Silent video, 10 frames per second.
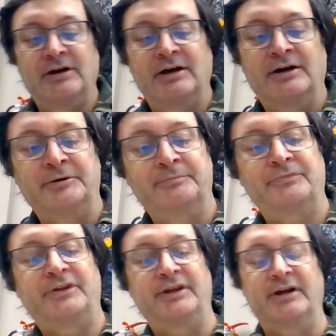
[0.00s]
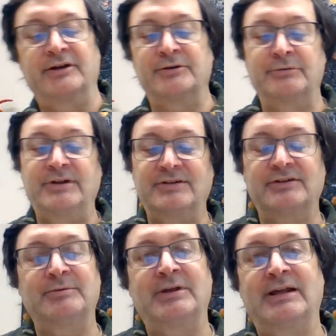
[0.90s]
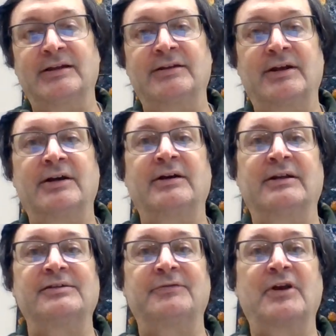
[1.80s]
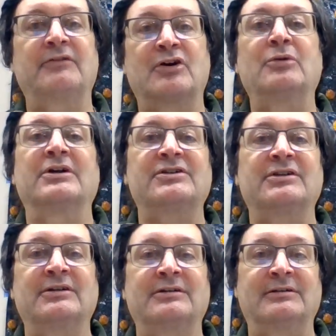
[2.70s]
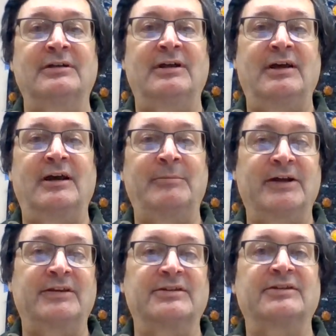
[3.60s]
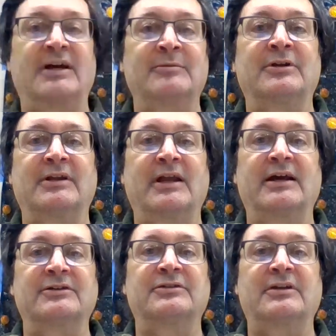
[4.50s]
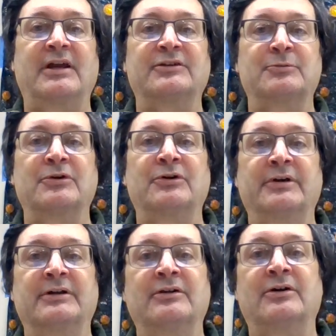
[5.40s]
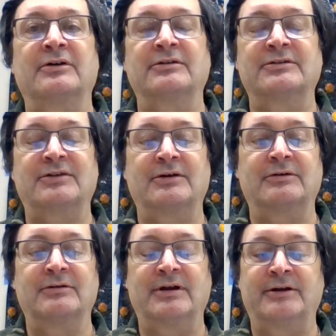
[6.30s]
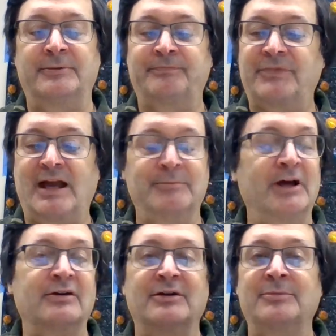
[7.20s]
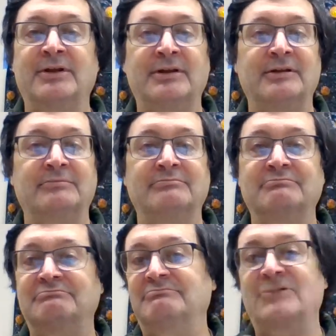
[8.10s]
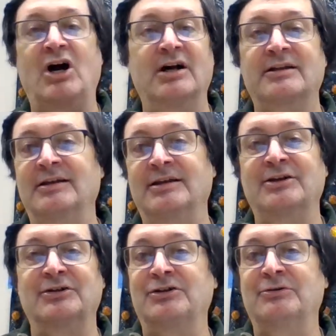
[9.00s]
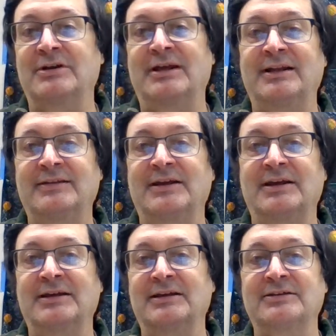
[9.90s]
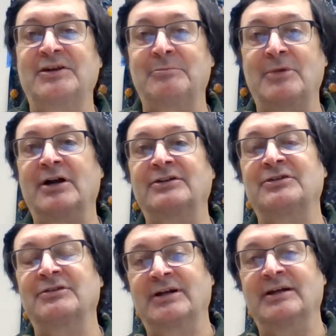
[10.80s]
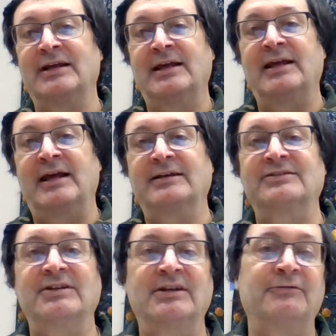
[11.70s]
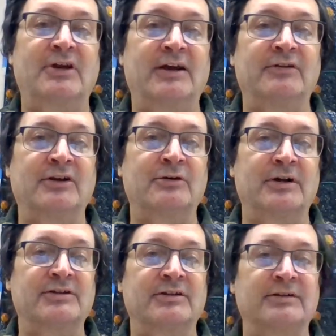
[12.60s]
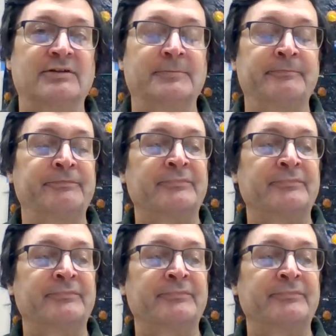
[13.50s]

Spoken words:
The other reason to be in there is if you have a question about the assignment as we're going along. So I'm not going to be talking or doing anything except monitoring and seeing if you have any questions.